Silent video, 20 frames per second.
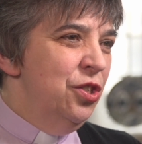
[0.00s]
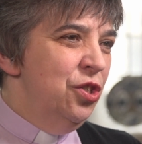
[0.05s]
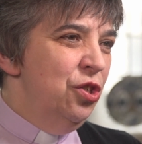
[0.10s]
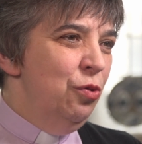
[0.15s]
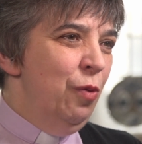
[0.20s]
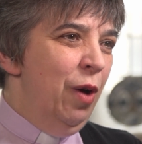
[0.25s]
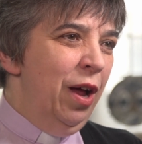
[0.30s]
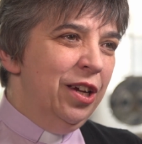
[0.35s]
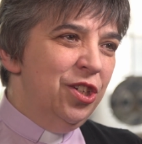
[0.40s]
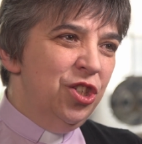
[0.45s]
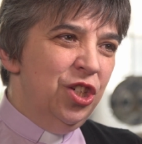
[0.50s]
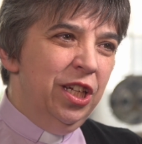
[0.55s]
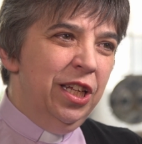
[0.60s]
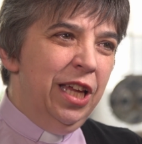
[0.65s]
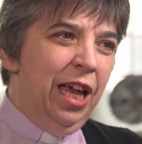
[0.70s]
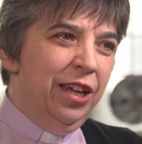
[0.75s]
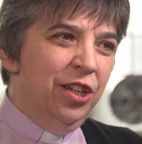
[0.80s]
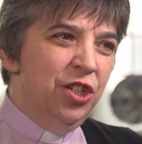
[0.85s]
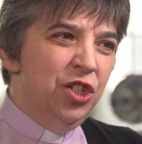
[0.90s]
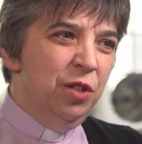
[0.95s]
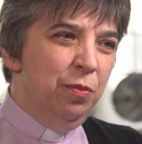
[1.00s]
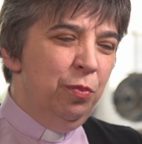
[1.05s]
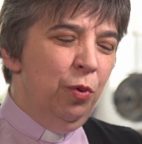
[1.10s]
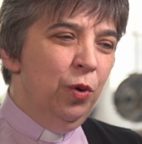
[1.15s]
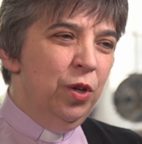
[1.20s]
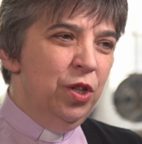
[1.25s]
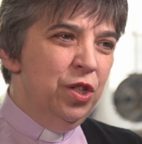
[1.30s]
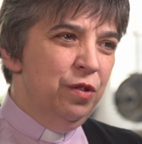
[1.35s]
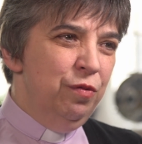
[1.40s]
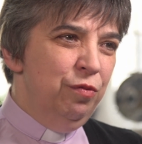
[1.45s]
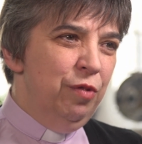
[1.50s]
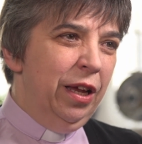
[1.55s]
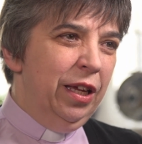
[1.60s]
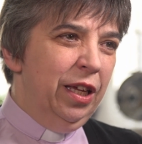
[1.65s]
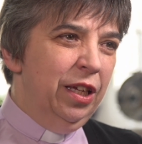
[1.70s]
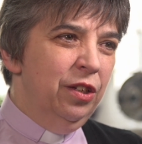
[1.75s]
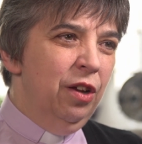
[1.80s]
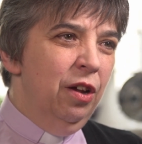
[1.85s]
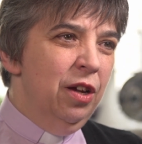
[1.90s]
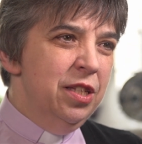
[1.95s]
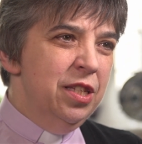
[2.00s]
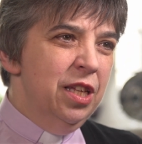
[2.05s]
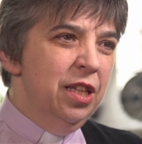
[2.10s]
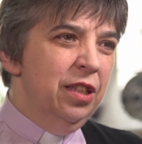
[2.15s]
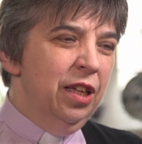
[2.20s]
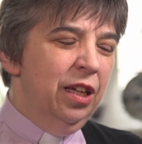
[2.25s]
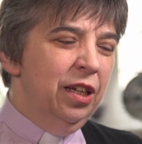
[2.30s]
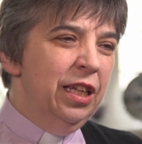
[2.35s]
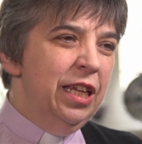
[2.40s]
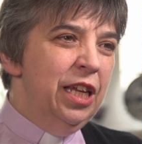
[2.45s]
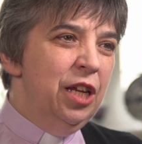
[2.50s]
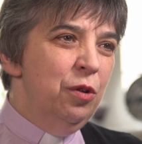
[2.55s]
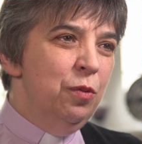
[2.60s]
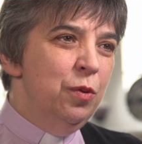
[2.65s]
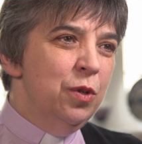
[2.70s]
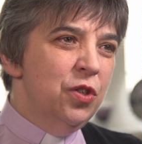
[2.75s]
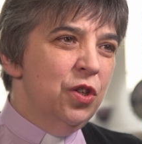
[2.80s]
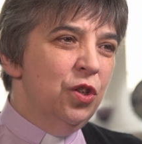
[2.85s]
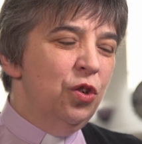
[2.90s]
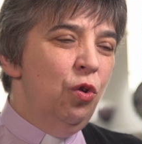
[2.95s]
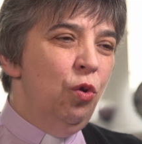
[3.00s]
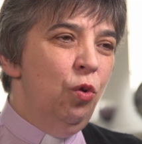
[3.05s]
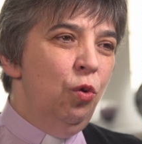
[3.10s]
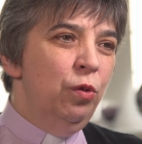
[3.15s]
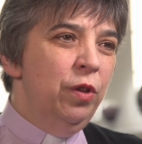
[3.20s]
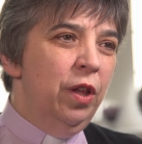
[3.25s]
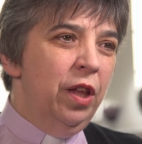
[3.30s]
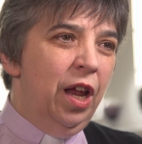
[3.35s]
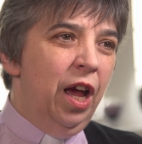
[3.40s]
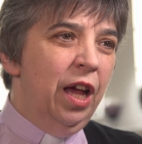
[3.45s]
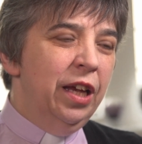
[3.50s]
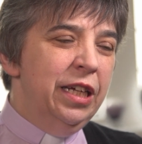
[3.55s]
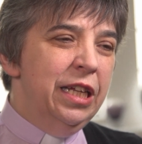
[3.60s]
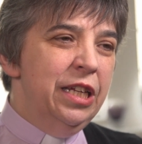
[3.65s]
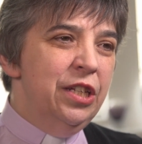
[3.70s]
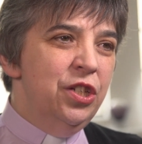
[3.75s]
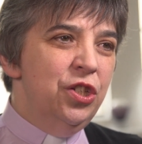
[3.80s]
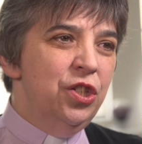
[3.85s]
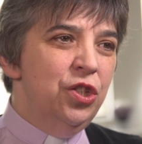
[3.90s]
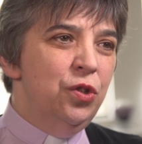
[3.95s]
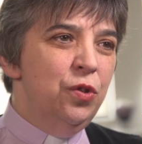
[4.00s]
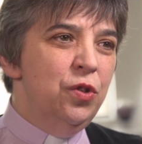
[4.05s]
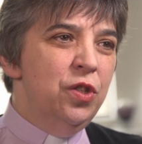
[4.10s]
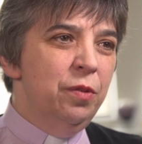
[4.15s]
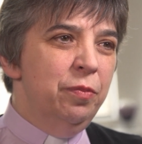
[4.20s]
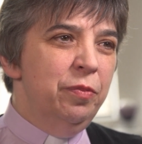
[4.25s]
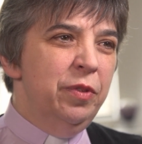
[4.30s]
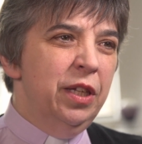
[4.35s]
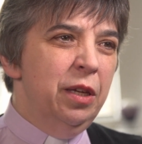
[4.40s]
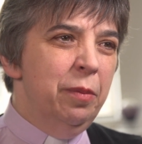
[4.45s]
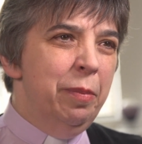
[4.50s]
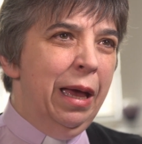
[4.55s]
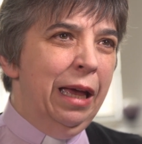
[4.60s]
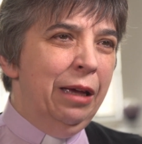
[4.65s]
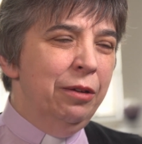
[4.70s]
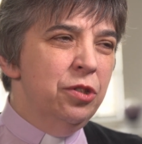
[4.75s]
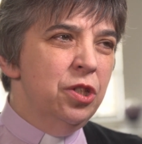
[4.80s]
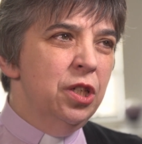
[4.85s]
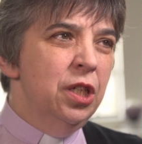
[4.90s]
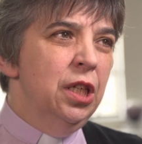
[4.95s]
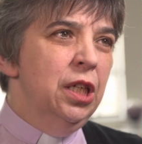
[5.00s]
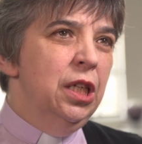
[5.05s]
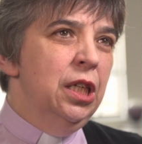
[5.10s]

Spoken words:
to actually getting to the point of recognising that here was a call that I needed to do something about.